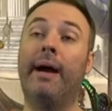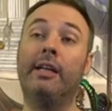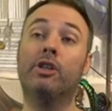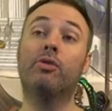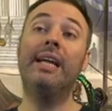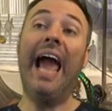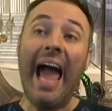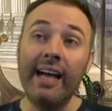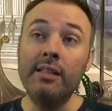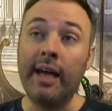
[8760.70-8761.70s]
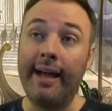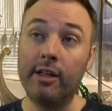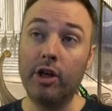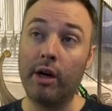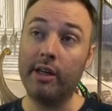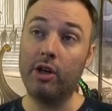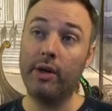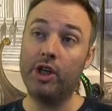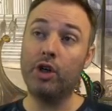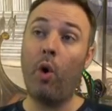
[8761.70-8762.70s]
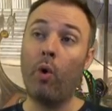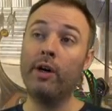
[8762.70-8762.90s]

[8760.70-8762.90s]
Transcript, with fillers: Minus three, exile target creature